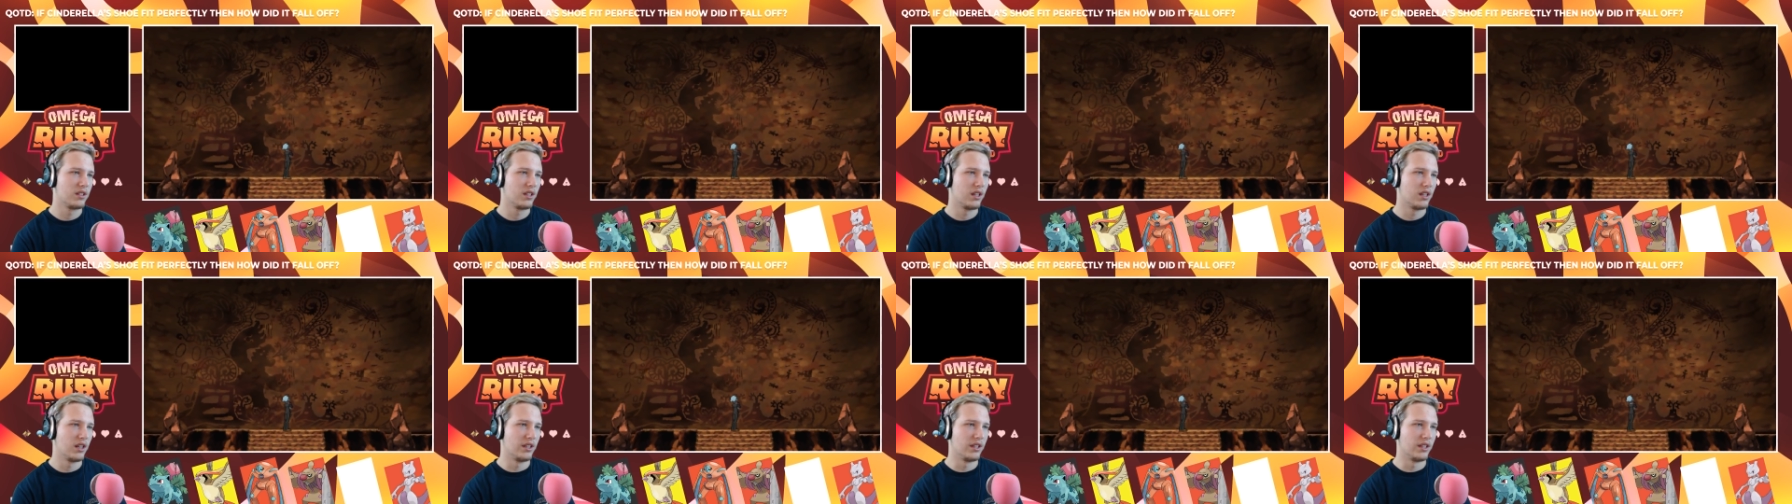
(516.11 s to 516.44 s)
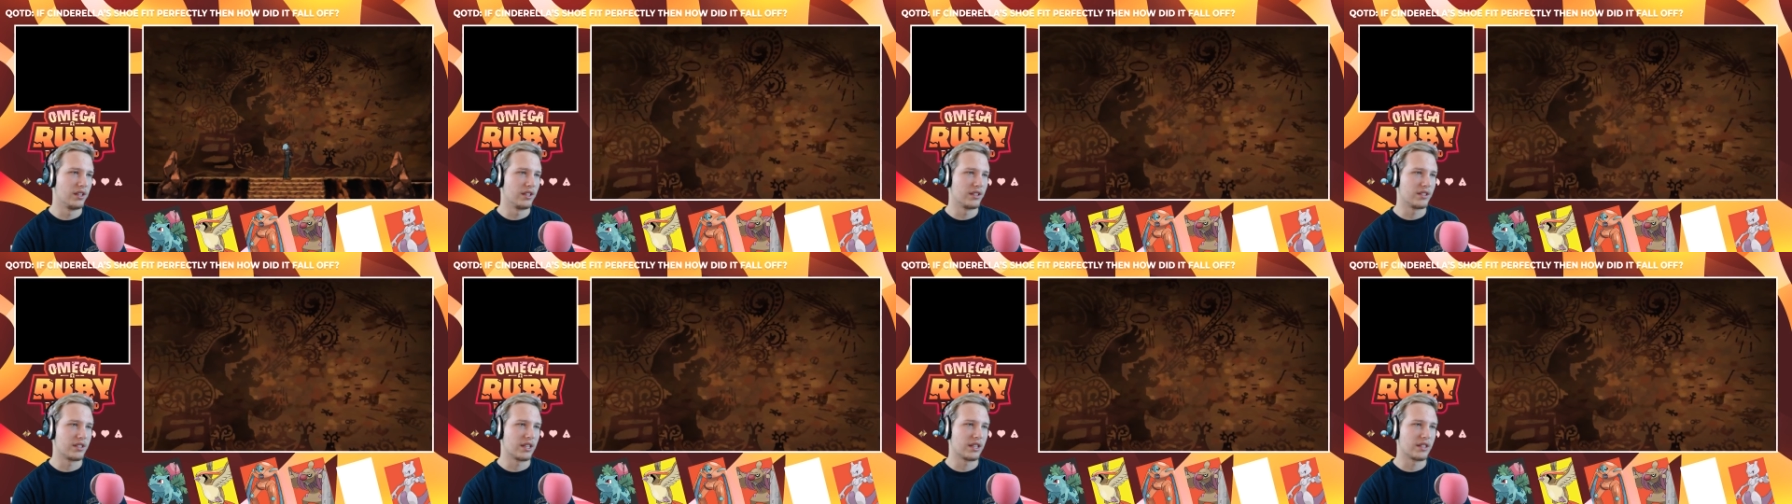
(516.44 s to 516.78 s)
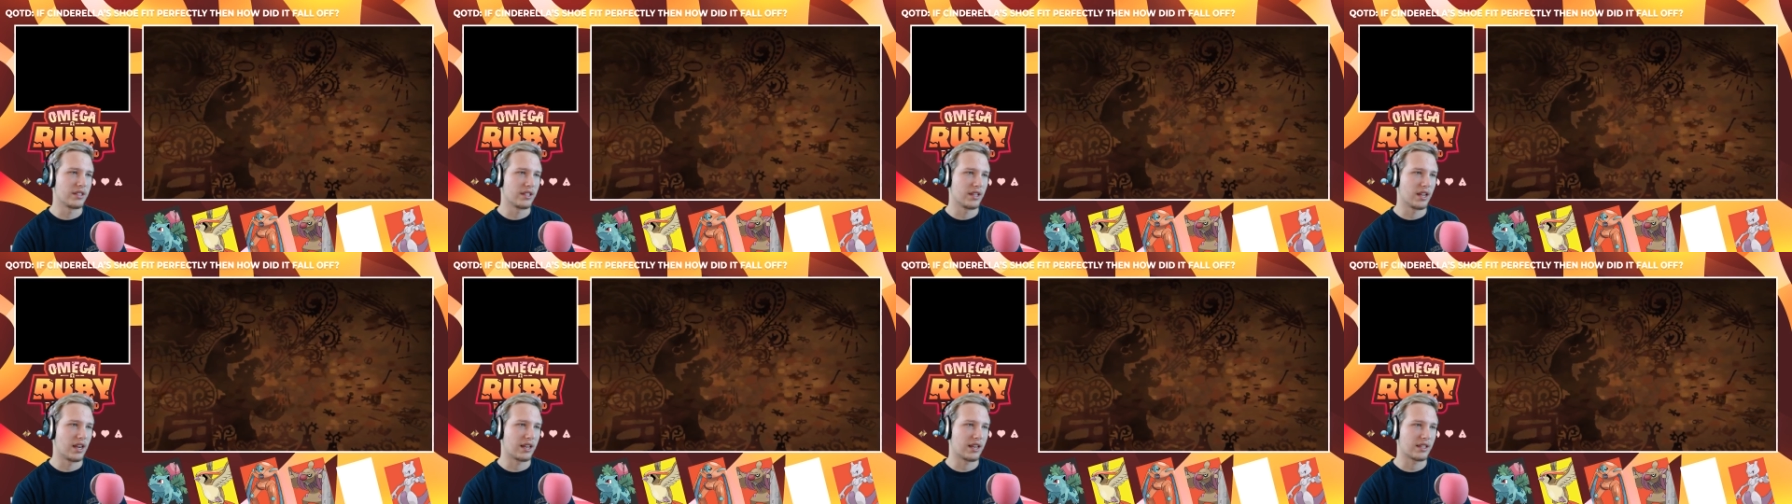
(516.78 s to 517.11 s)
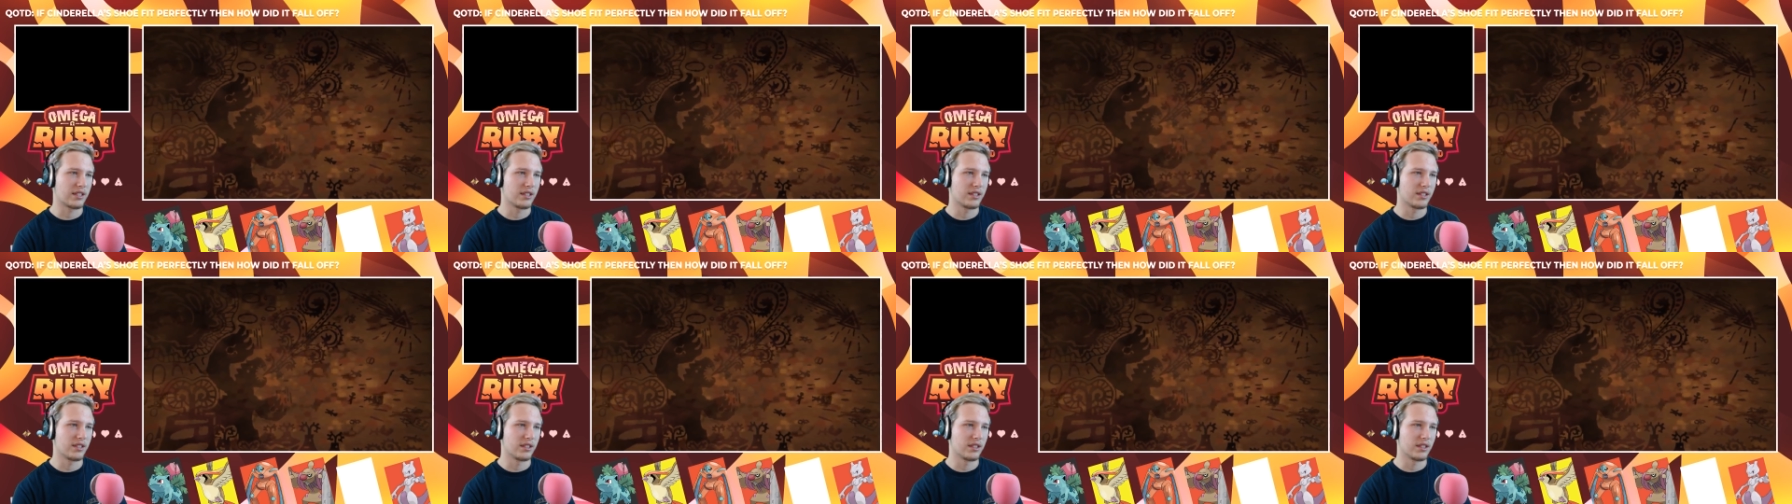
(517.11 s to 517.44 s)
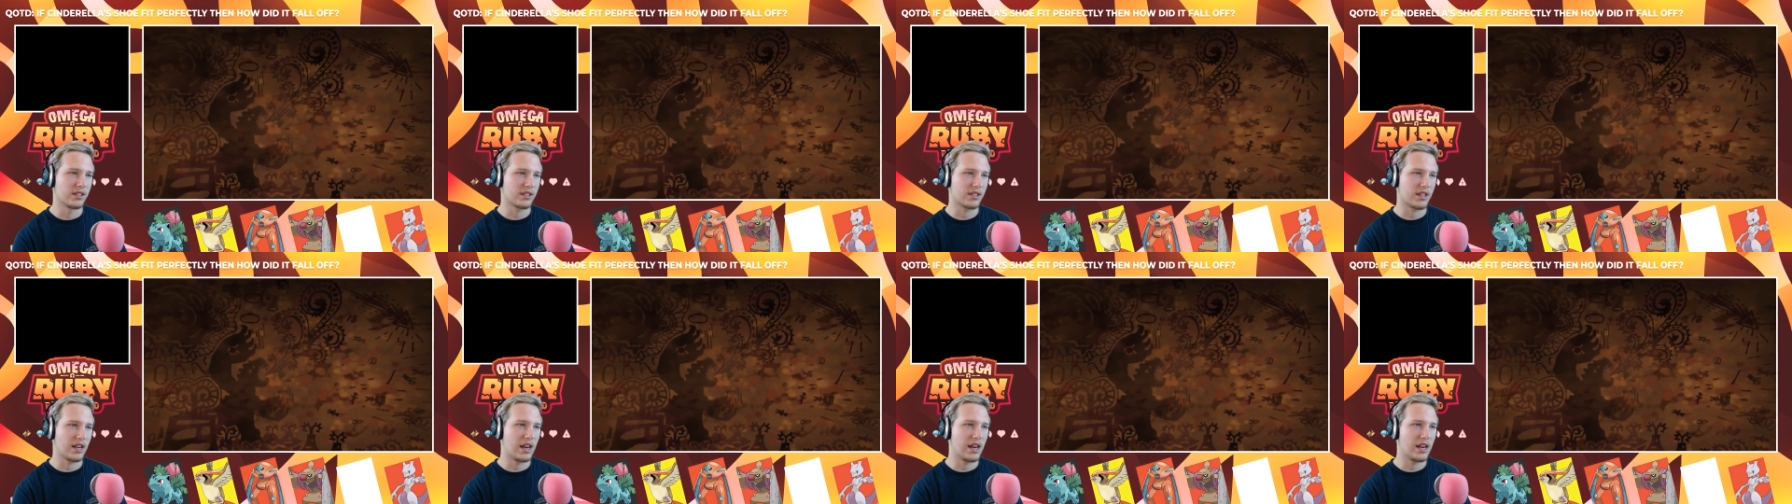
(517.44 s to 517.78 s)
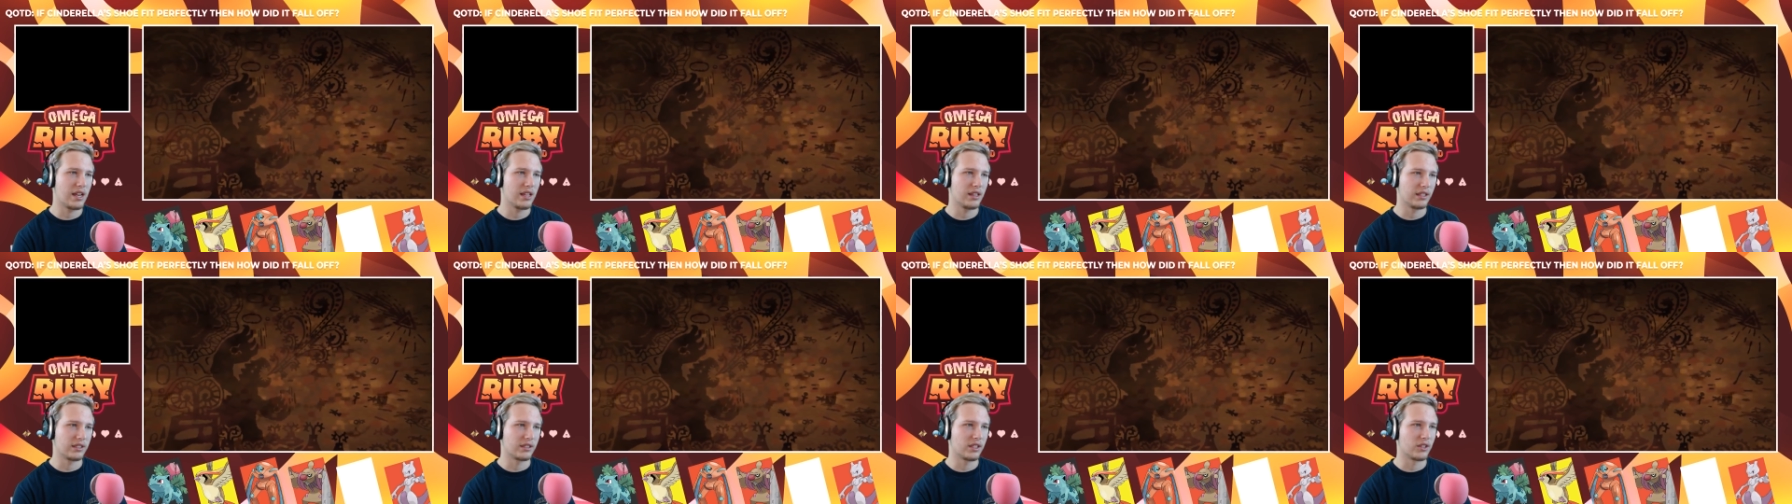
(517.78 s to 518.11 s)
And then is that Deoxys in the sky,
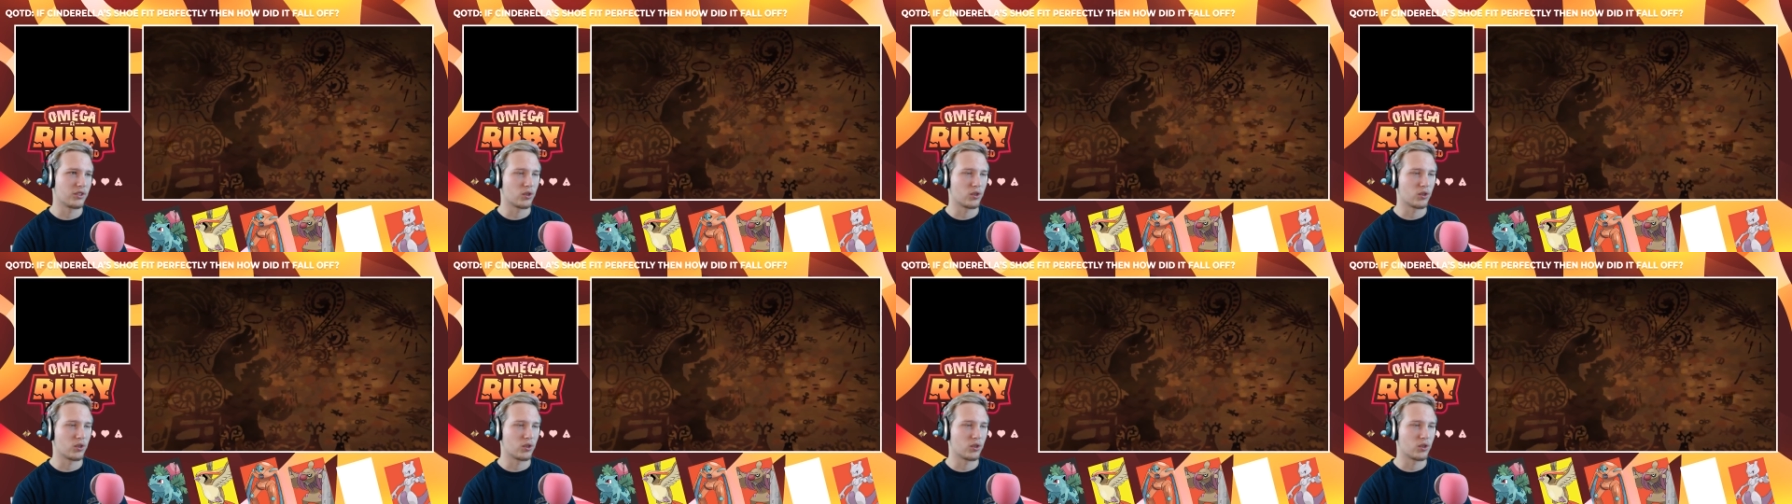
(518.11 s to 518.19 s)
like the